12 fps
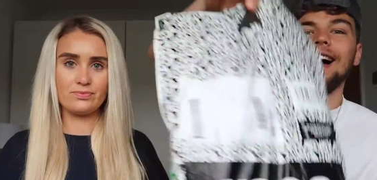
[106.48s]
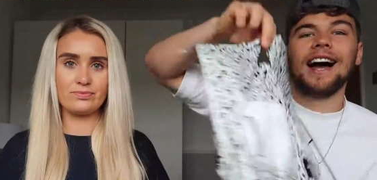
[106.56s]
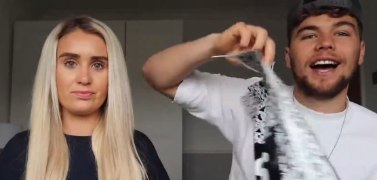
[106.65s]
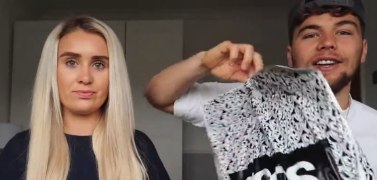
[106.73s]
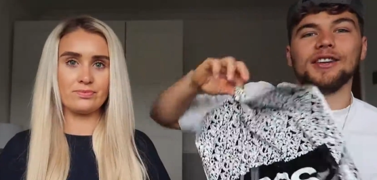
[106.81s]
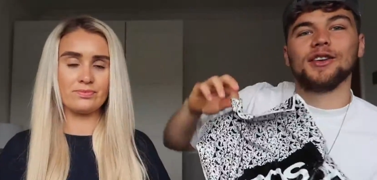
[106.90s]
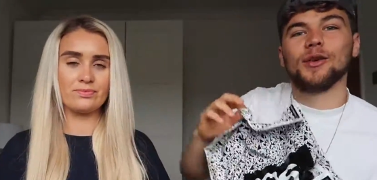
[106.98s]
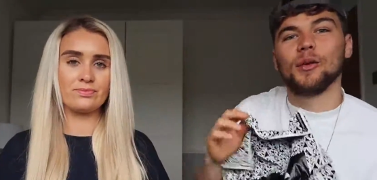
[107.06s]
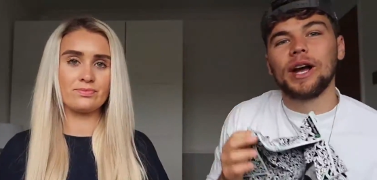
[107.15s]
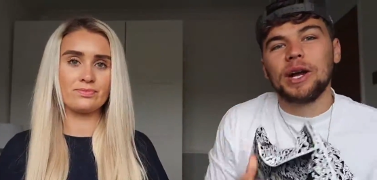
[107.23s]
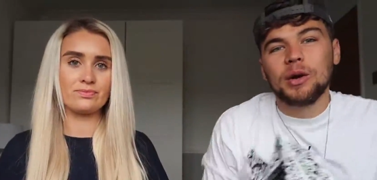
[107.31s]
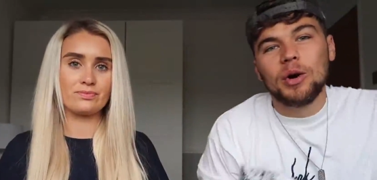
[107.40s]
Speaker 1: And
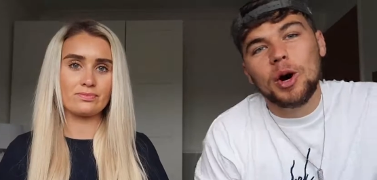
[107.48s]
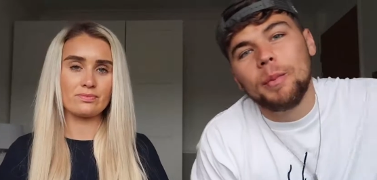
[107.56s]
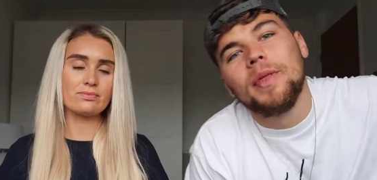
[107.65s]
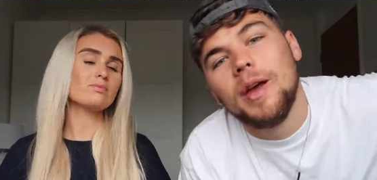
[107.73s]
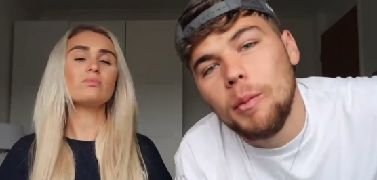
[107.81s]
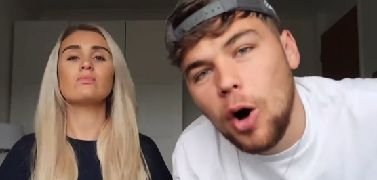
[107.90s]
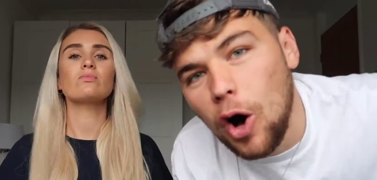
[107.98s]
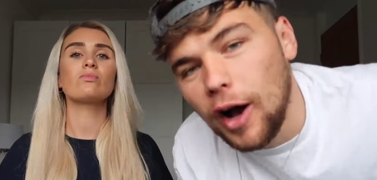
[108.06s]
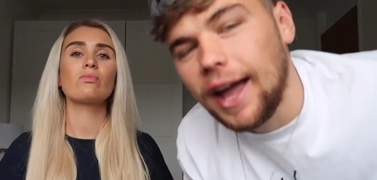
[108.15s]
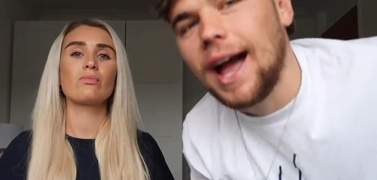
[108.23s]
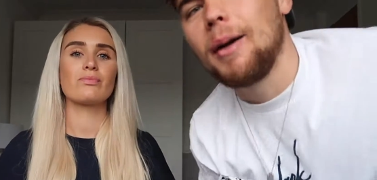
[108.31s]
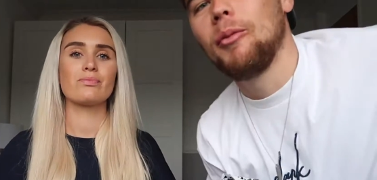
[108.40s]
we're going to open them
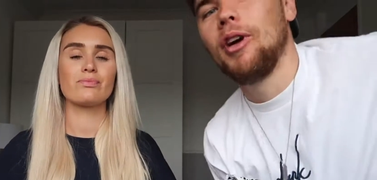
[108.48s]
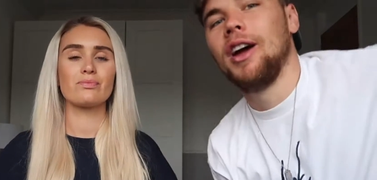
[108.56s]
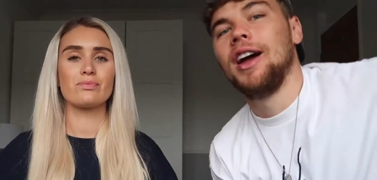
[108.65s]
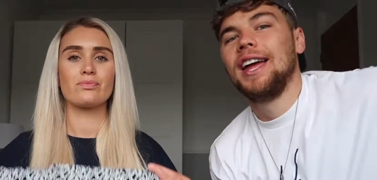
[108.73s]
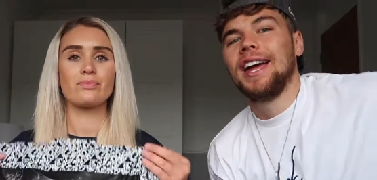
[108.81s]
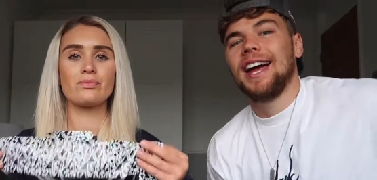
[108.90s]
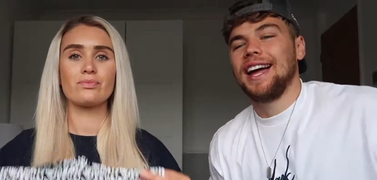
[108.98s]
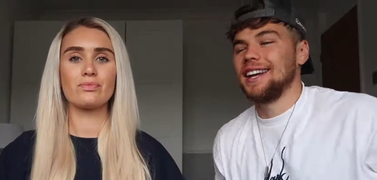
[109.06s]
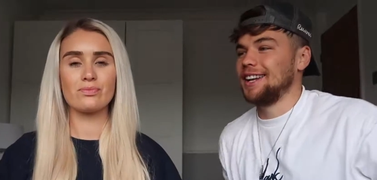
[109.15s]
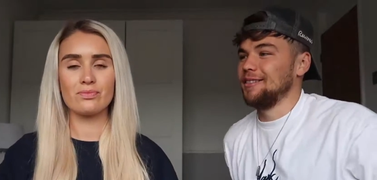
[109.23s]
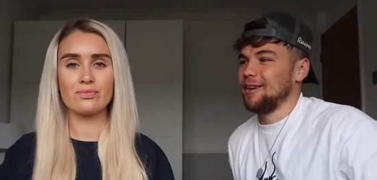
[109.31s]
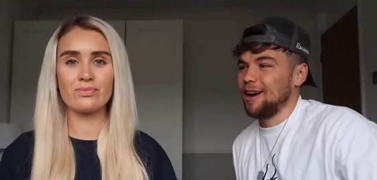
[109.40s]
on camera
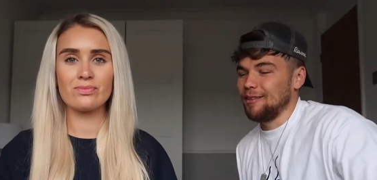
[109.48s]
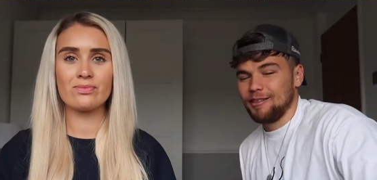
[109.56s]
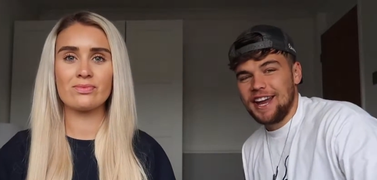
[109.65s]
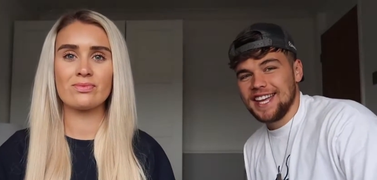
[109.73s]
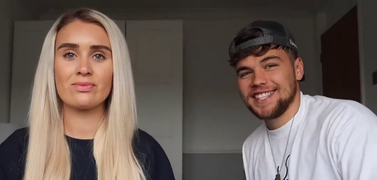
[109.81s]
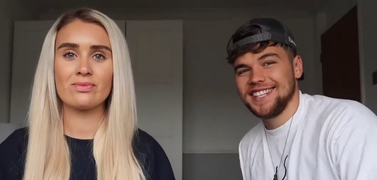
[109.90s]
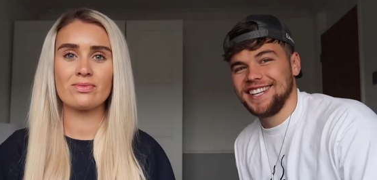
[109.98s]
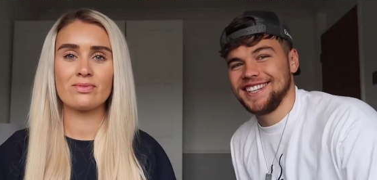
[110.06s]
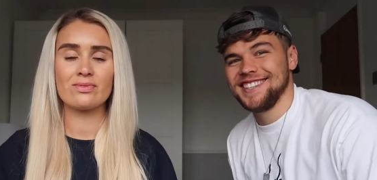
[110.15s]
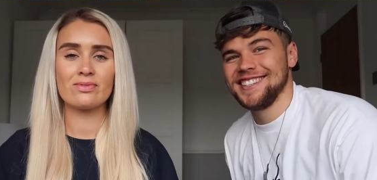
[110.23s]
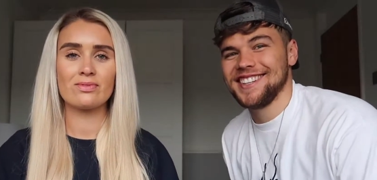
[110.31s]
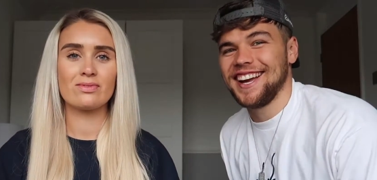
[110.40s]
and give our
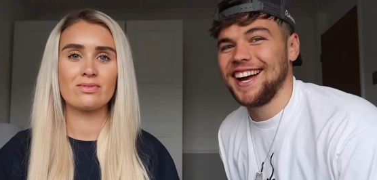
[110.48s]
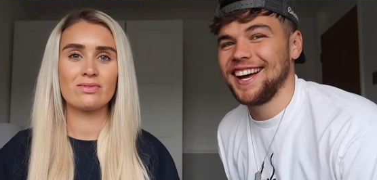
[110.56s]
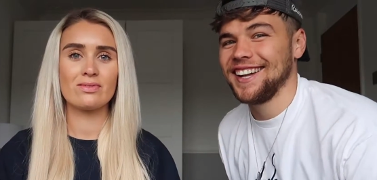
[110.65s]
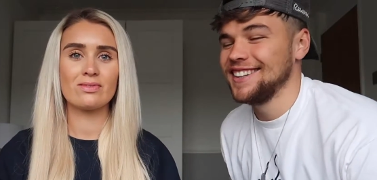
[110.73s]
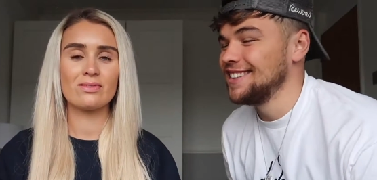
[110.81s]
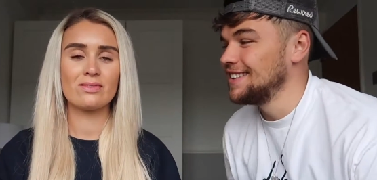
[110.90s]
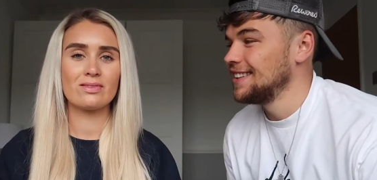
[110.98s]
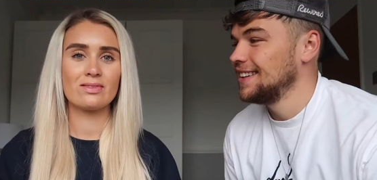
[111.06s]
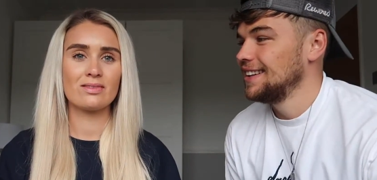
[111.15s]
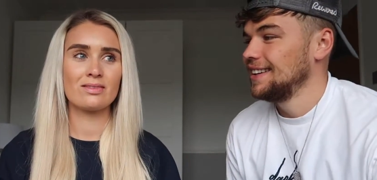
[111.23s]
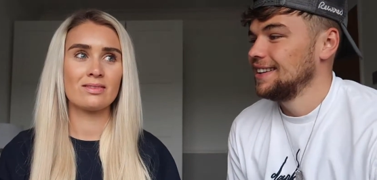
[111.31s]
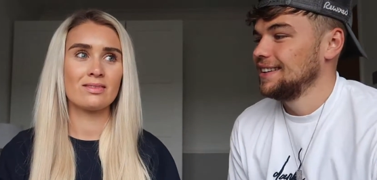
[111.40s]
ratings and
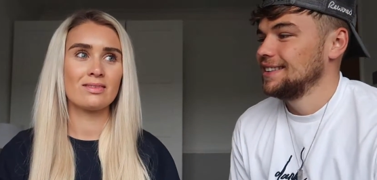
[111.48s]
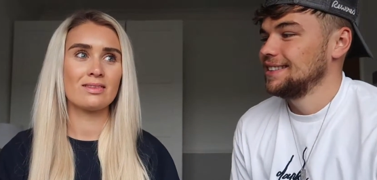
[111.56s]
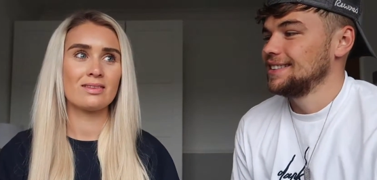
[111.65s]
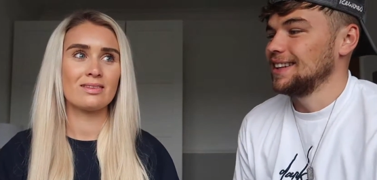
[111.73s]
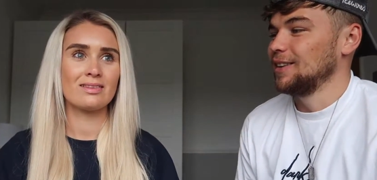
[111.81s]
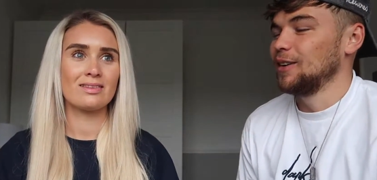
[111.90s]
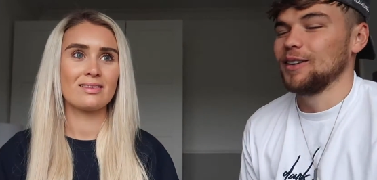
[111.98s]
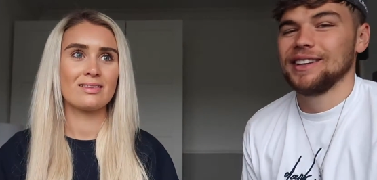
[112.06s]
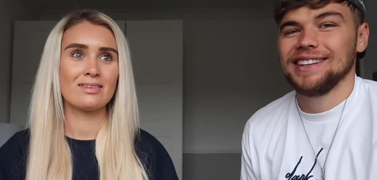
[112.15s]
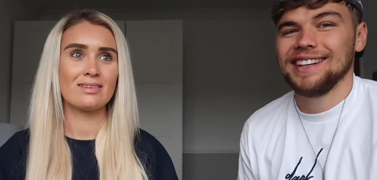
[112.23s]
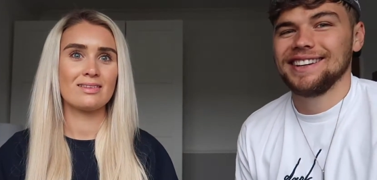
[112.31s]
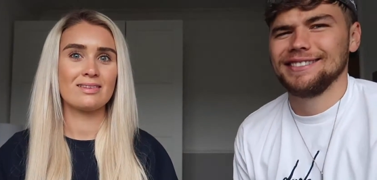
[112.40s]
see what we
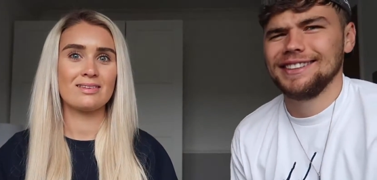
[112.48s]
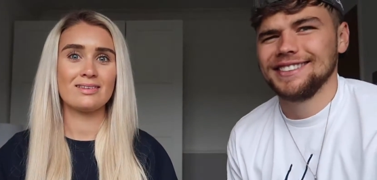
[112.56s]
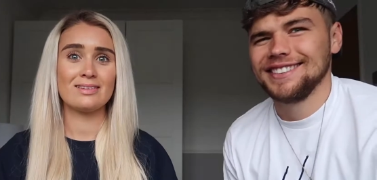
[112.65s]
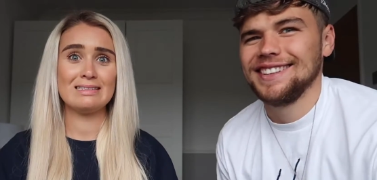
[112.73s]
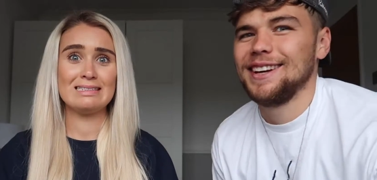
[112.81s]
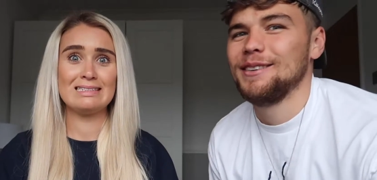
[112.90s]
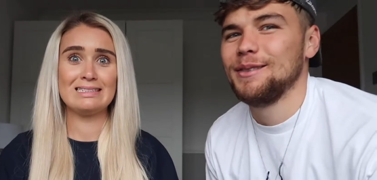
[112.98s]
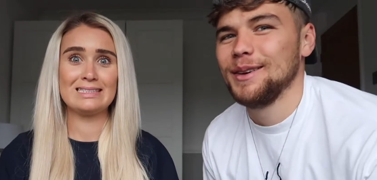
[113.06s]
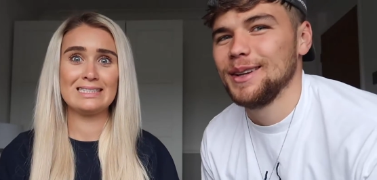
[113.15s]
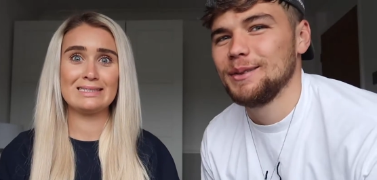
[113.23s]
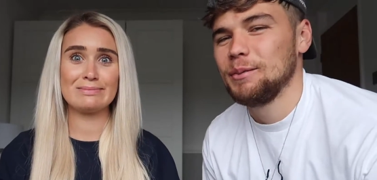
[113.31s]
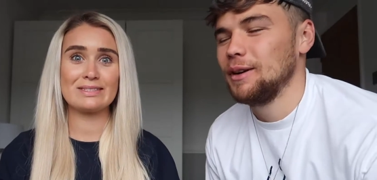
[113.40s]
think of each other's
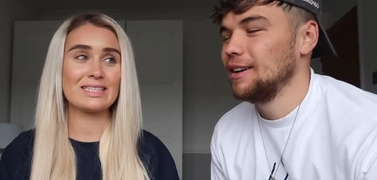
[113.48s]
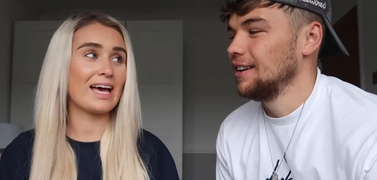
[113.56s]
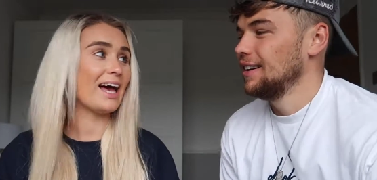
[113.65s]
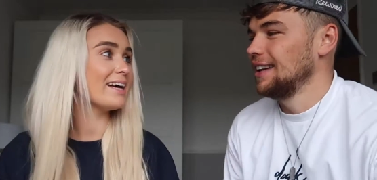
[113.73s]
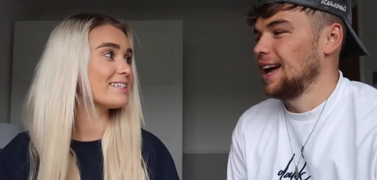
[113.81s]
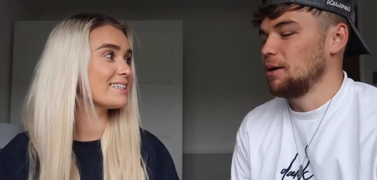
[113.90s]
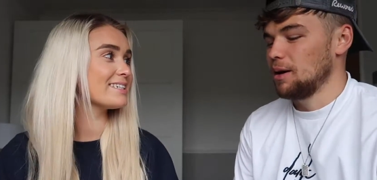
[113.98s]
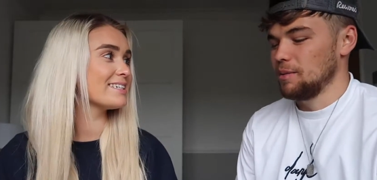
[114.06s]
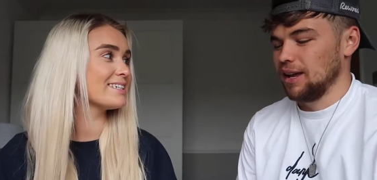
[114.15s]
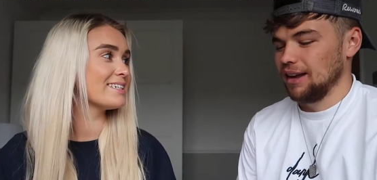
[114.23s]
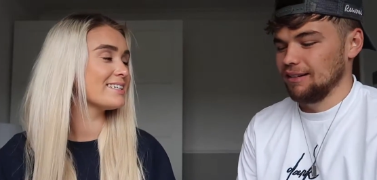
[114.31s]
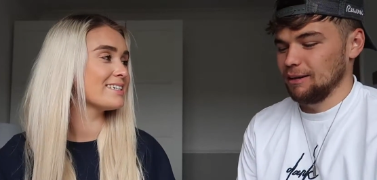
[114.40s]
outfits. But now
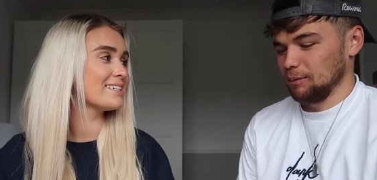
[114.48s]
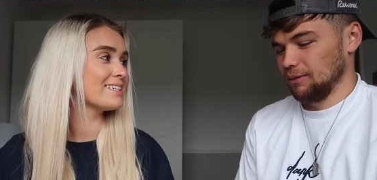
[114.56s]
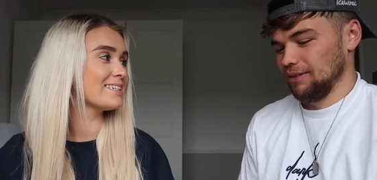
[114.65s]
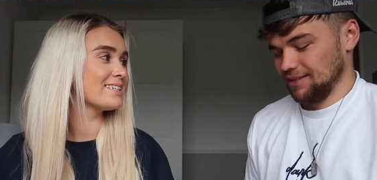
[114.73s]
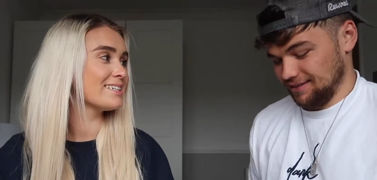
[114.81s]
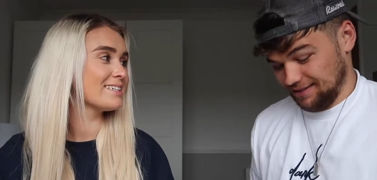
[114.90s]
I'm here, I'm